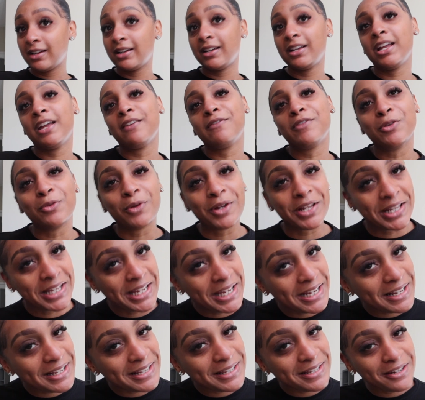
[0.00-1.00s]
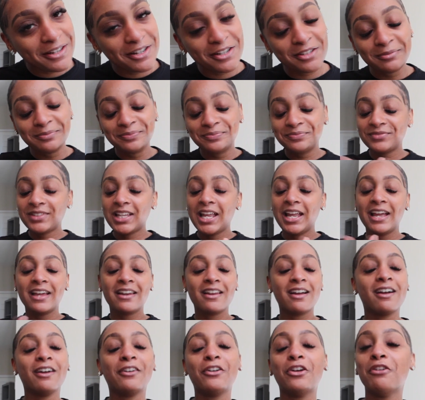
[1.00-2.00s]
If you in need of some, head
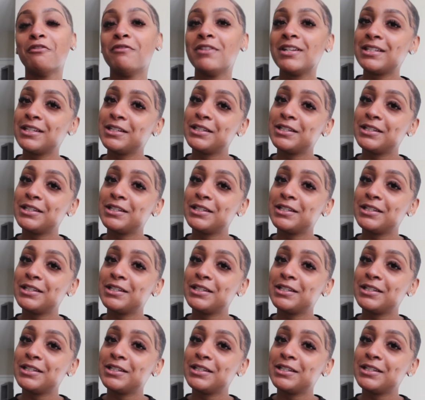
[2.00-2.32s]
on over to